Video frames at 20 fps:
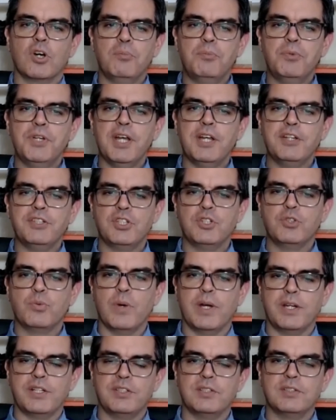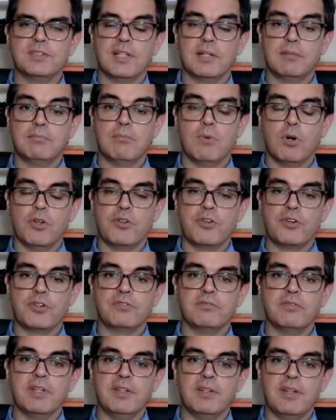Comprehension questions are
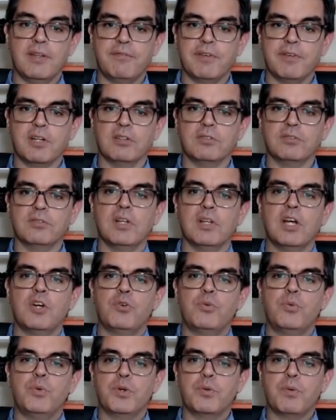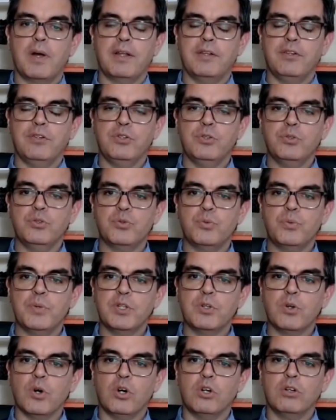moderately difficult, requiring you to
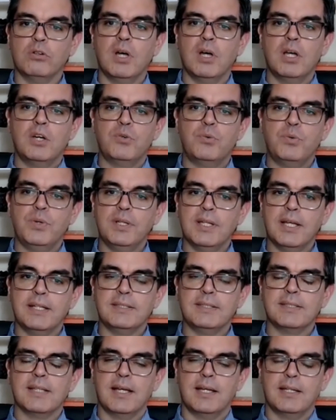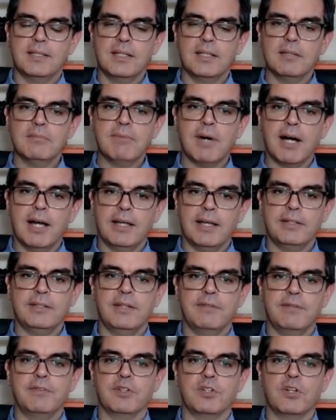recall, relate, and
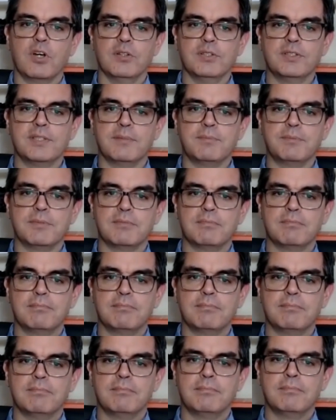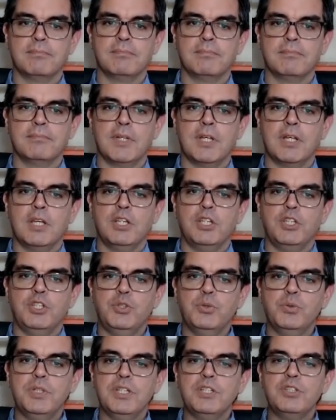combine different concepts.
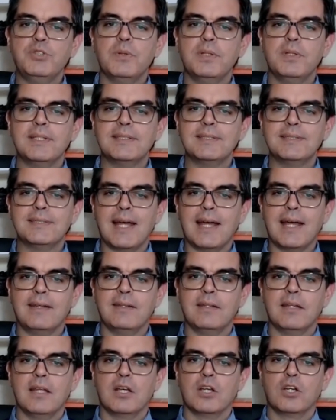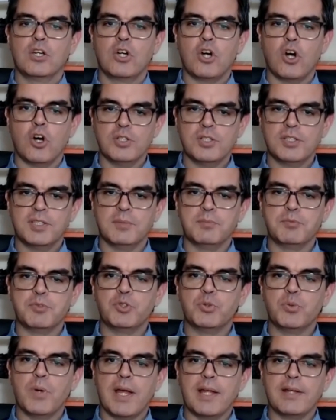You need to understand
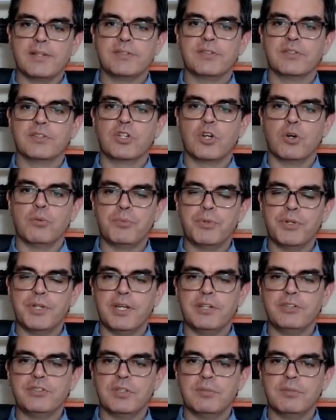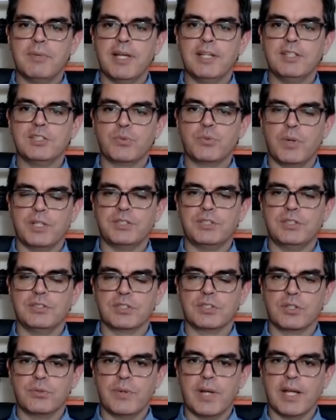concepts to answer comprehension-based
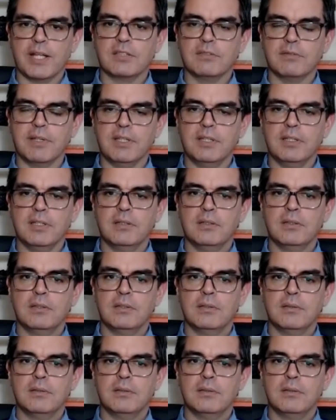questions correctly.